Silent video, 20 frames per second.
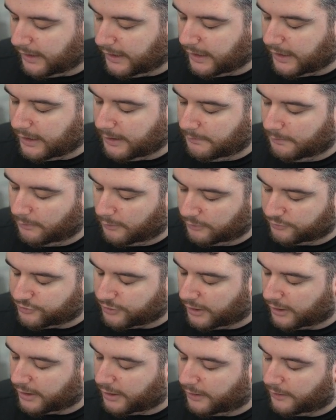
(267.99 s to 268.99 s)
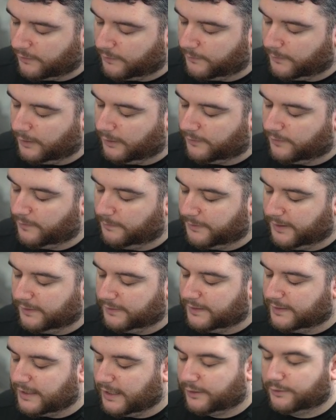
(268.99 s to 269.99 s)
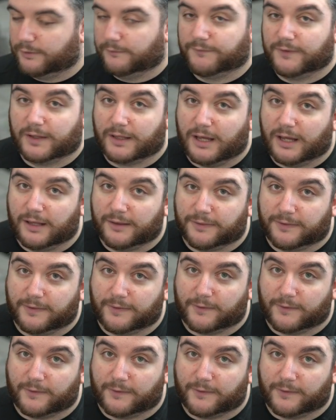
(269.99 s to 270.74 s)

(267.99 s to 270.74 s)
and more draw cards, we're also playing the Nectar of the Gods.